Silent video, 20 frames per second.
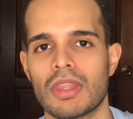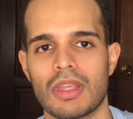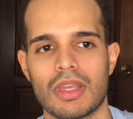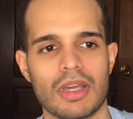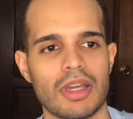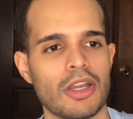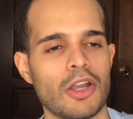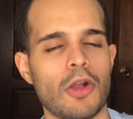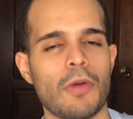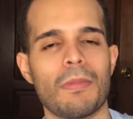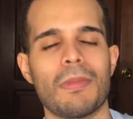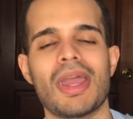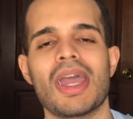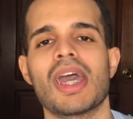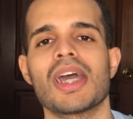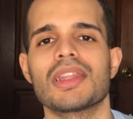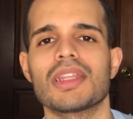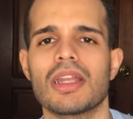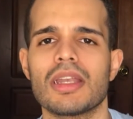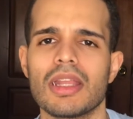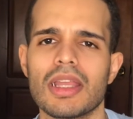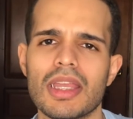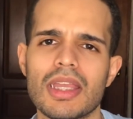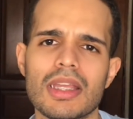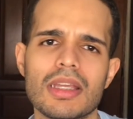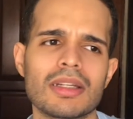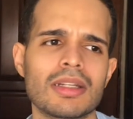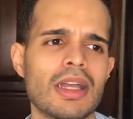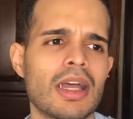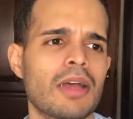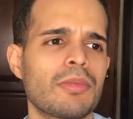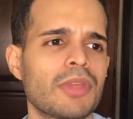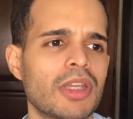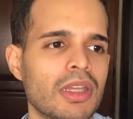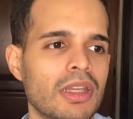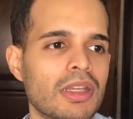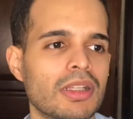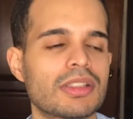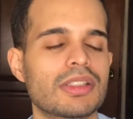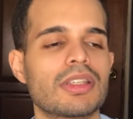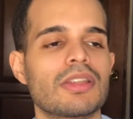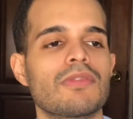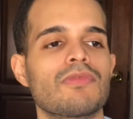I don't know, math and economics